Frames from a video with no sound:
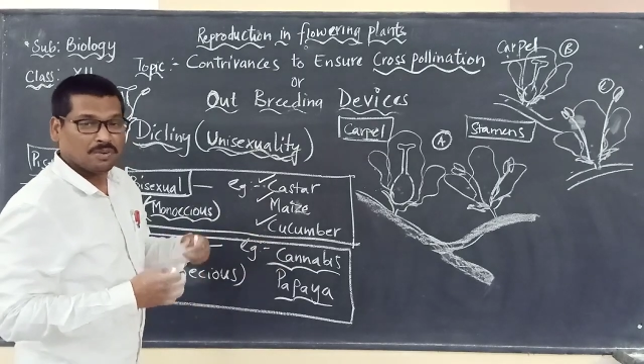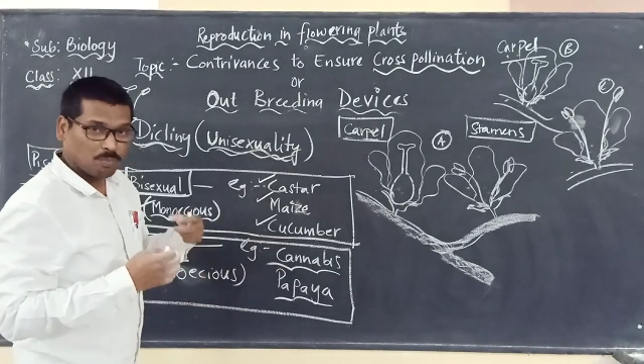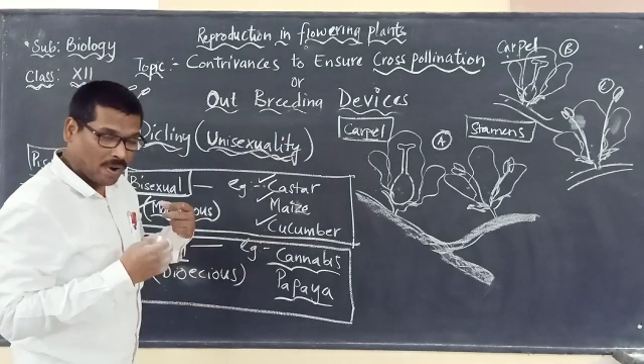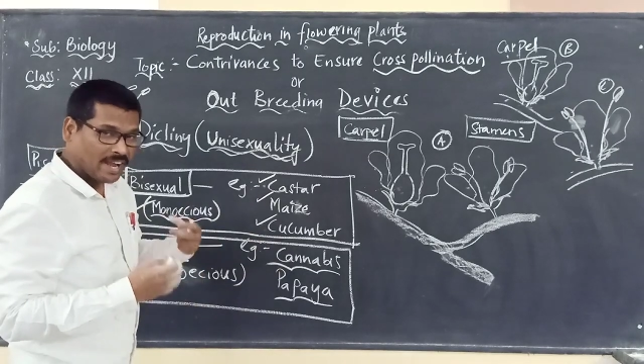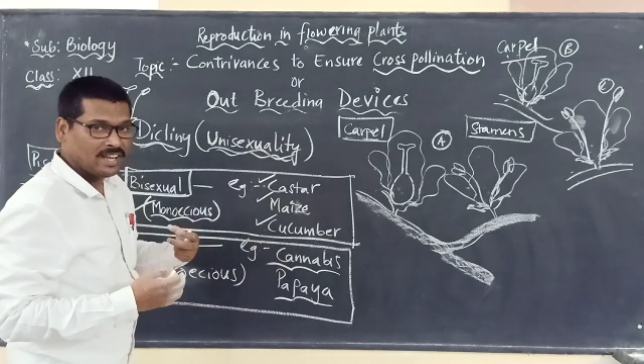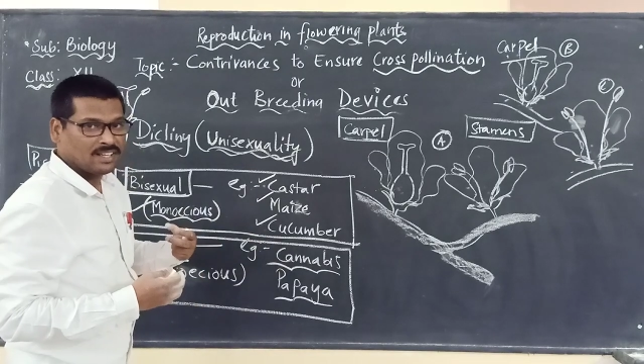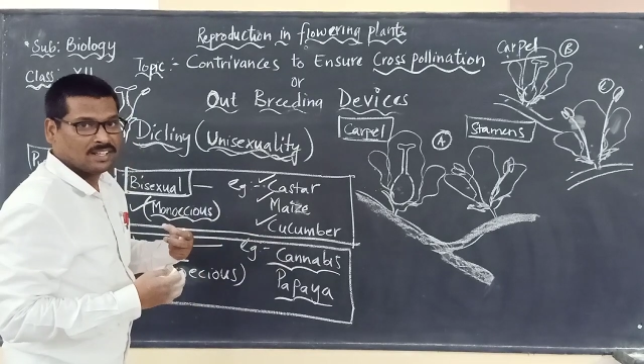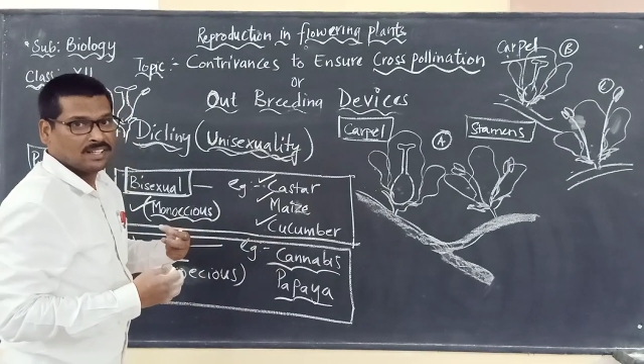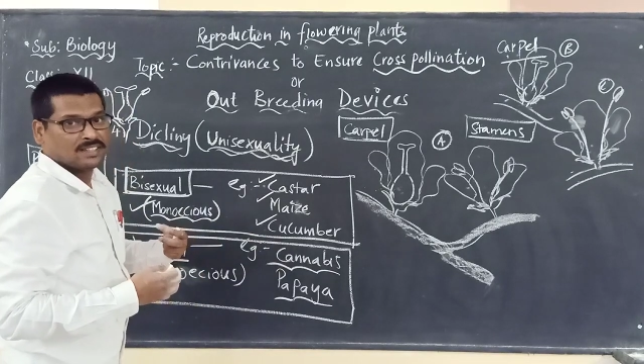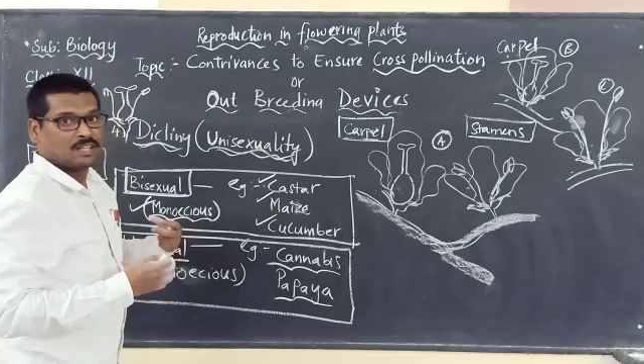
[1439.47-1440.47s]

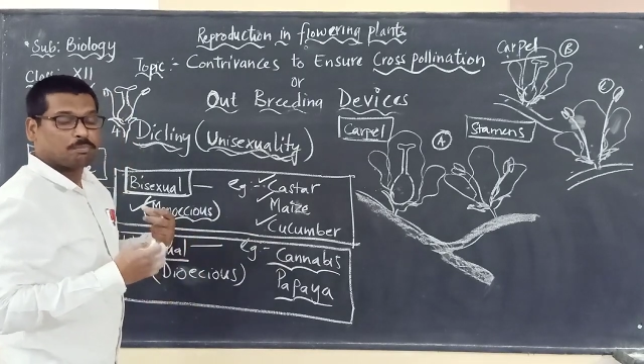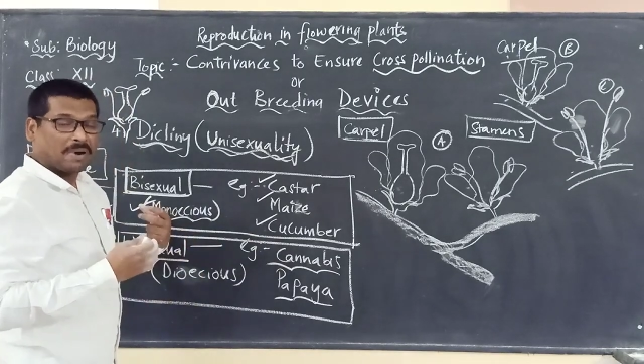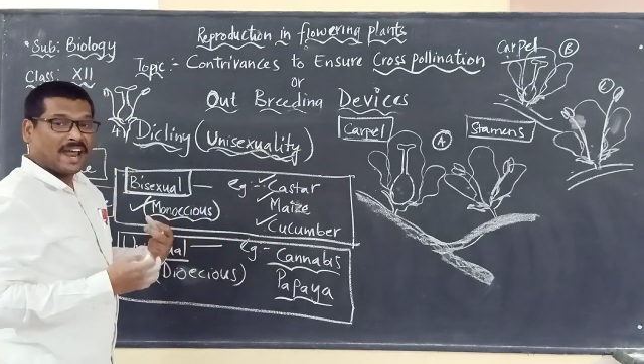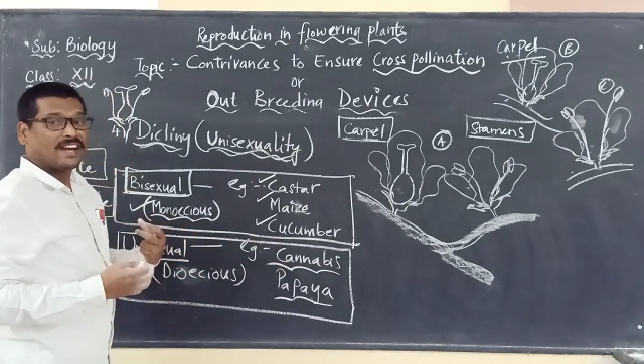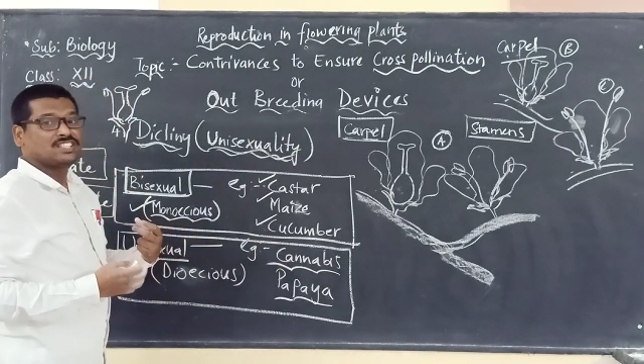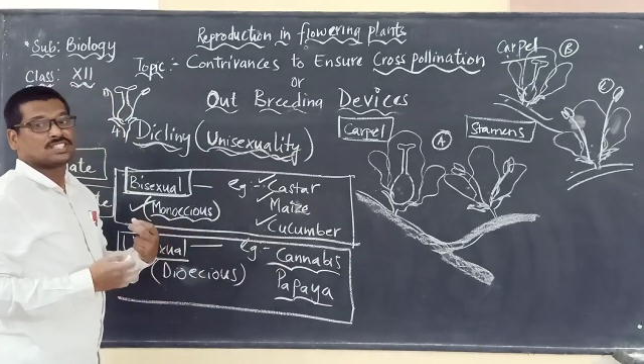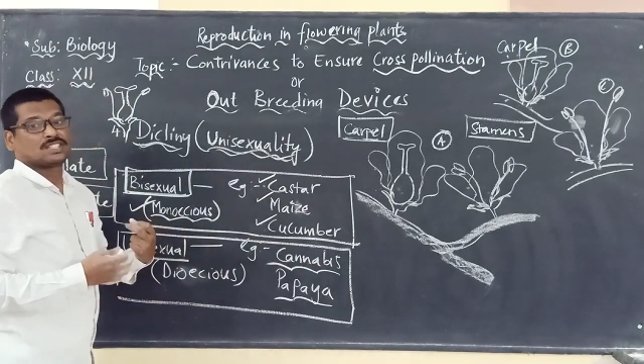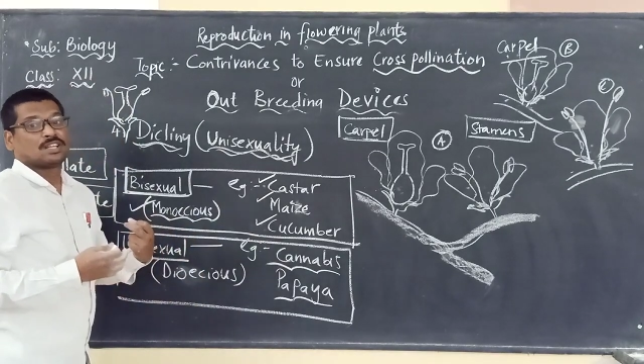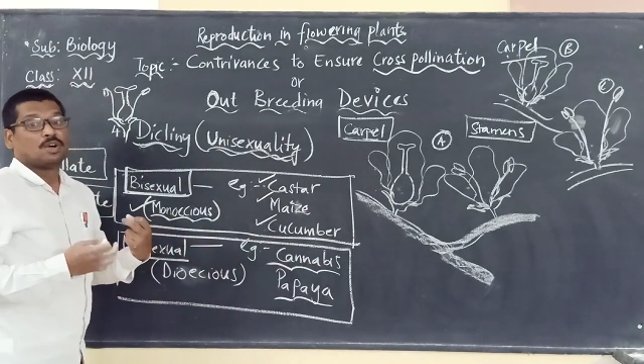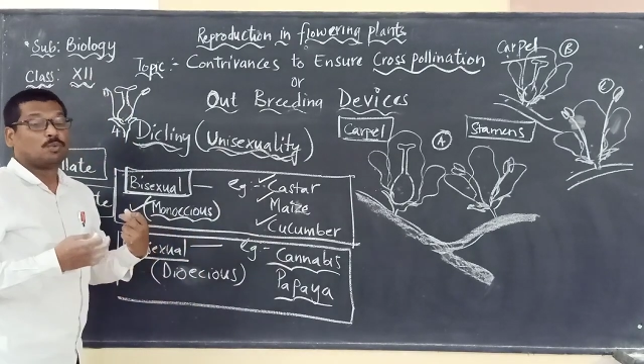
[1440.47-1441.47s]
Why the plants
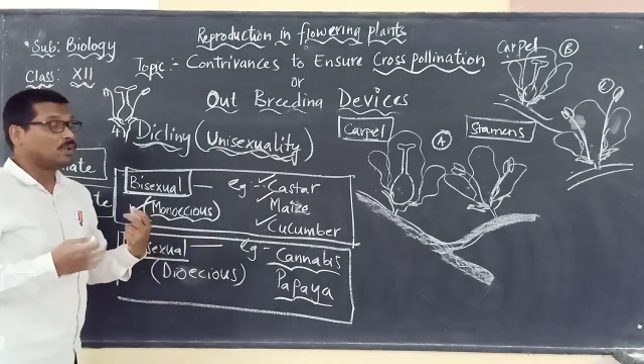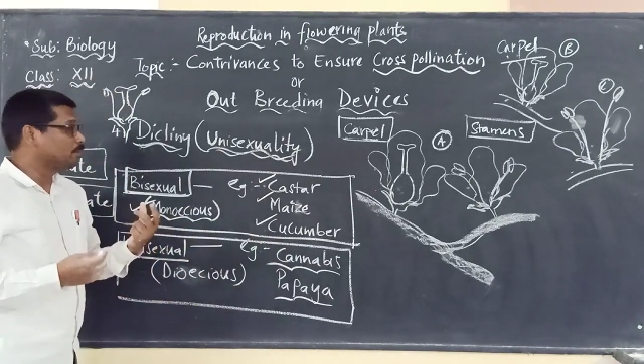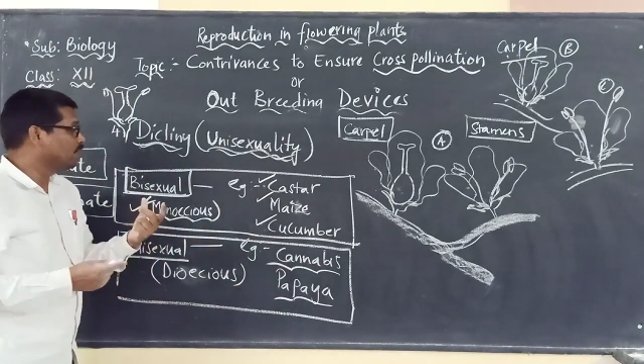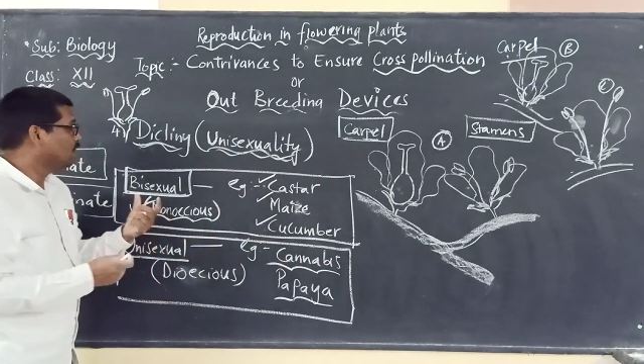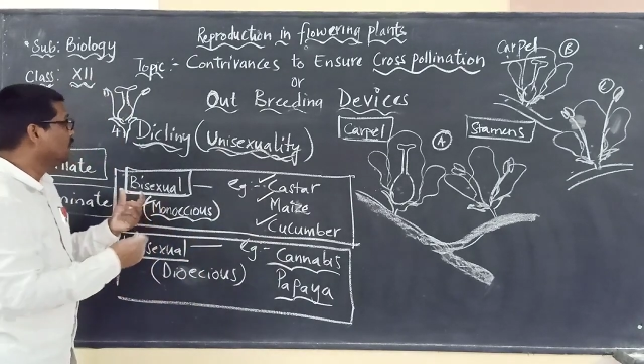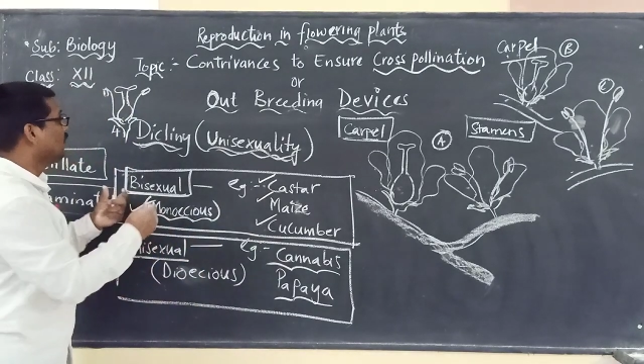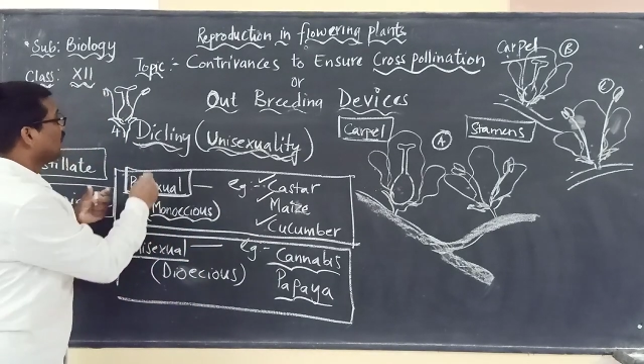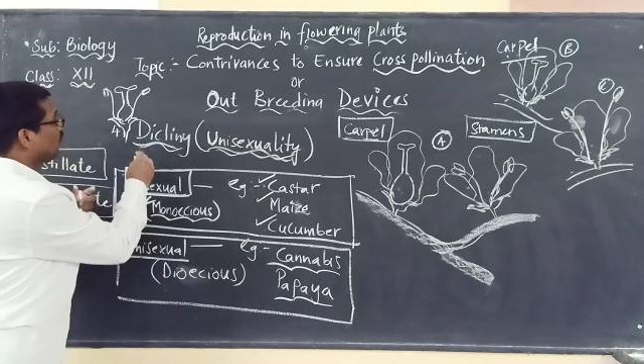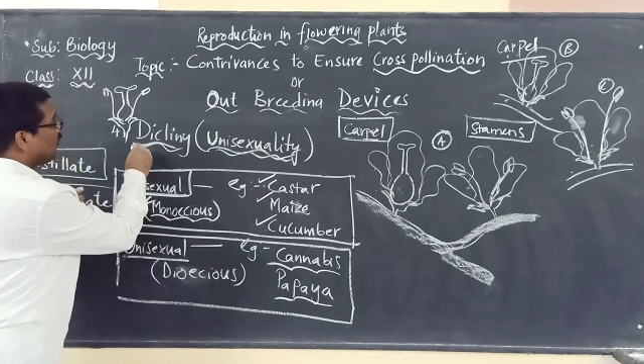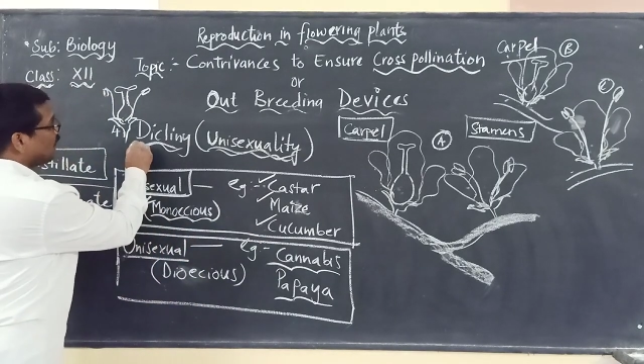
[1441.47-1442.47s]
will
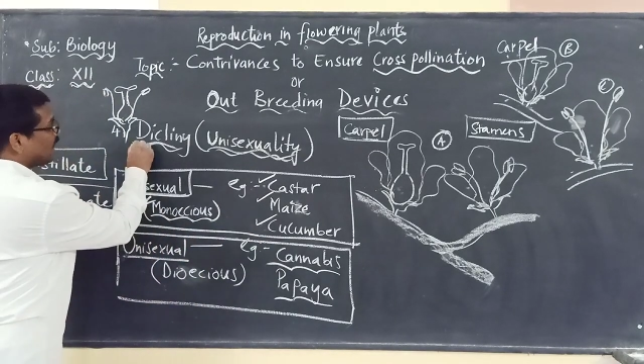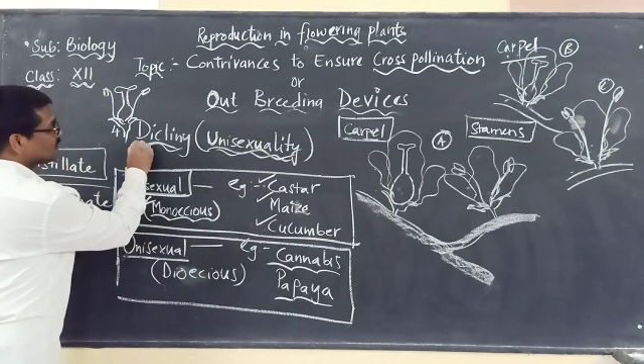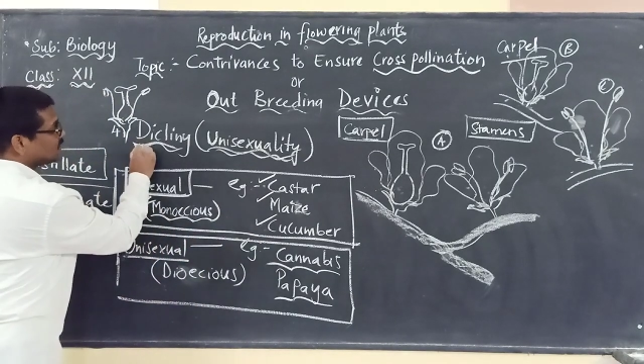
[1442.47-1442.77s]
be called as